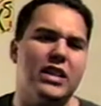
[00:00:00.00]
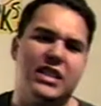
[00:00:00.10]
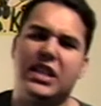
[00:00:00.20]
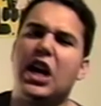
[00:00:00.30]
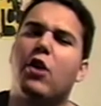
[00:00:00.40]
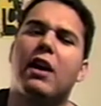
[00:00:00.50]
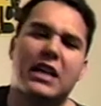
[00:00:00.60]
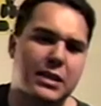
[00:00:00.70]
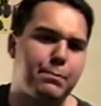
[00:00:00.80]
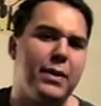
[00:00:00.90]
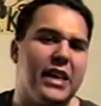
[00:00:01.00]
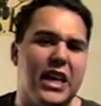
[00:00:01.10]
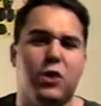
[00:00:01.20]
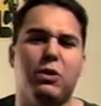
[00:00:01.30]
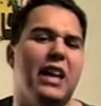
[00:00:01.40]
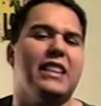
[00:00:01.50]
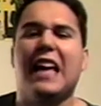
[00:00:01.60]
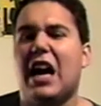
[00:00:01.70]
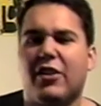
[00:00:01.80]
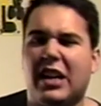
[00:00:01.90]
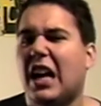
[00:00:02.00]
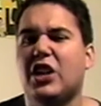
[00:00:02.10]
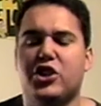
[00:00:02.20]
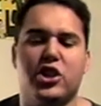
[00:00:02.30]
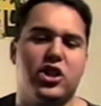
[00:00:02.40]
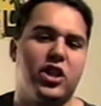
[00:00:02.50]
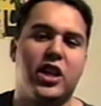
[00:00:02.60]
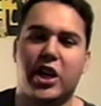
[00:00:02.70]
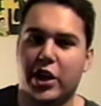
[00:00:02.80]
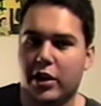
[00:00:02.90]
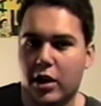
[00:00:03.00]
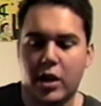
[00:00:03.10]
and tell. I speak it right now consciously.